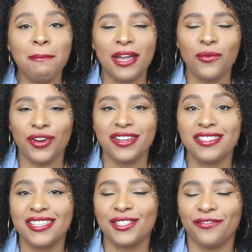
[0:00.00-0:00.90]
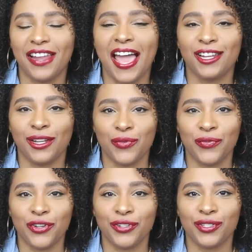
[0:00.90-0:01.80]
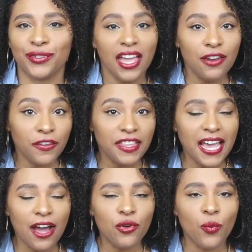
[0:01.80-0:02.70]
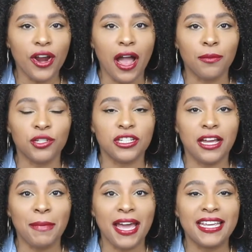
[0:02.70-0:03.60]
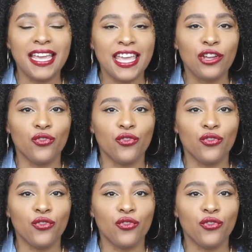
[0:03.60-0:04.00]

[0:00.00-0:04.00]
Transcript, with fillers: by wearing these flat loafers. And for the outerwear option, I'm adding a